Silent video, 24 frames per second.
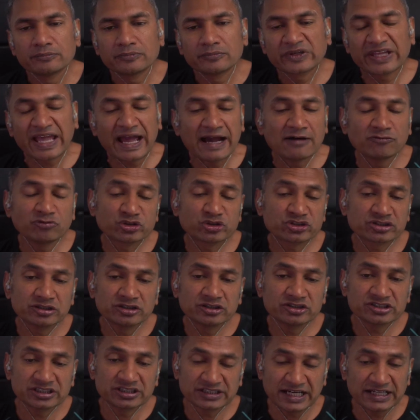
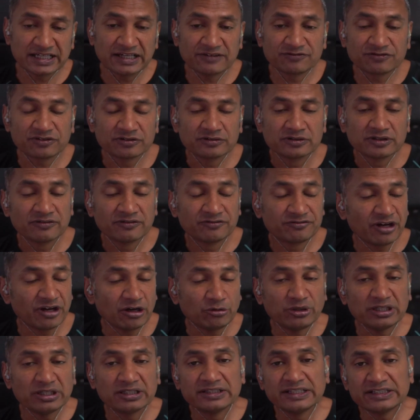councillors, and I have
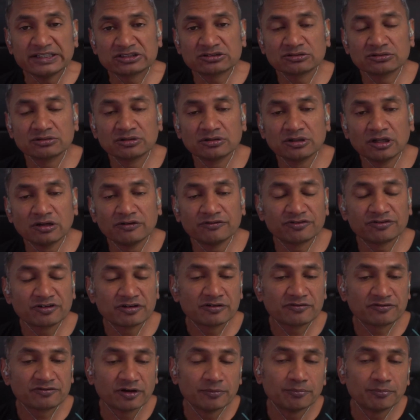very little love
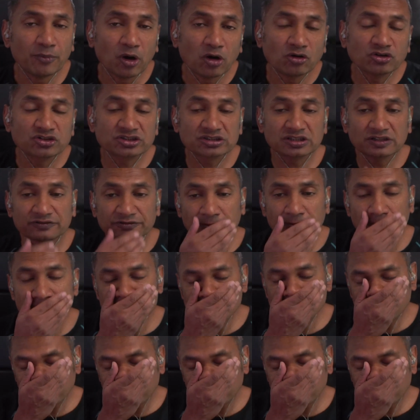for most of them,